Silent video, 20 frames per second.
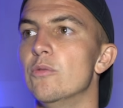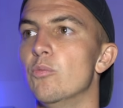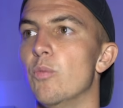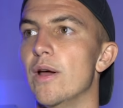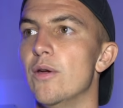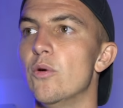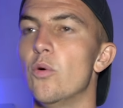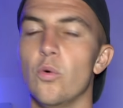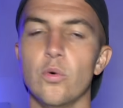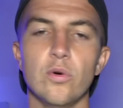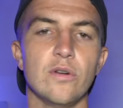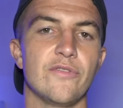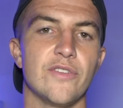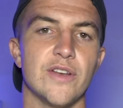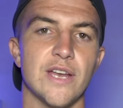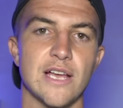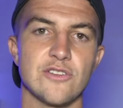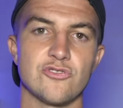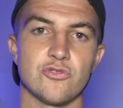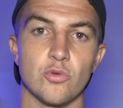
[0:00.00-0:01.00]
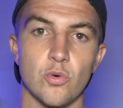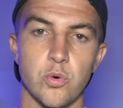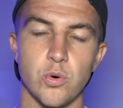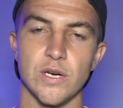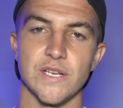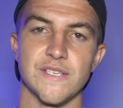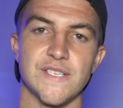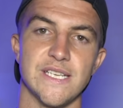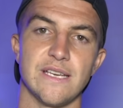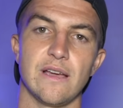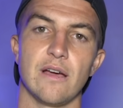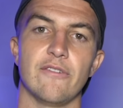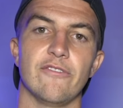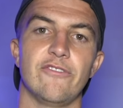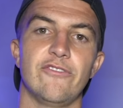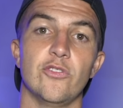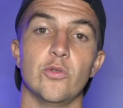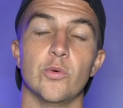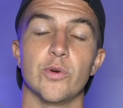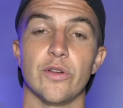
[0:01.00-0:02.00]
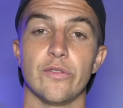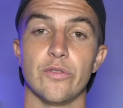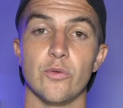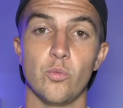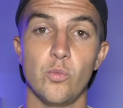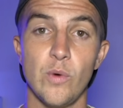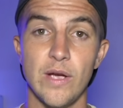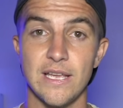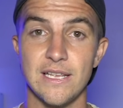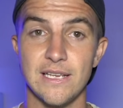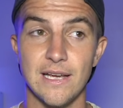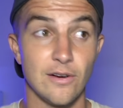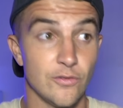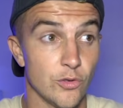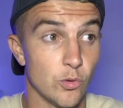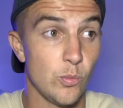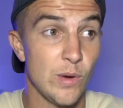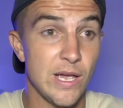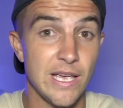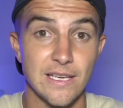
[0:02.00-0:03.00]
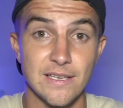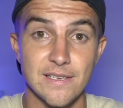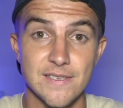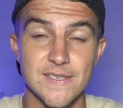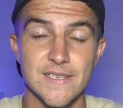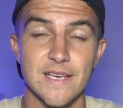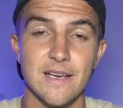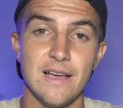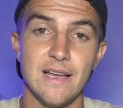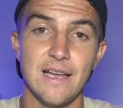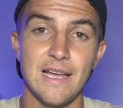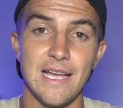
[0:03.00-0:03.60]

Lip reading: when all of the natural quality going forward on the wings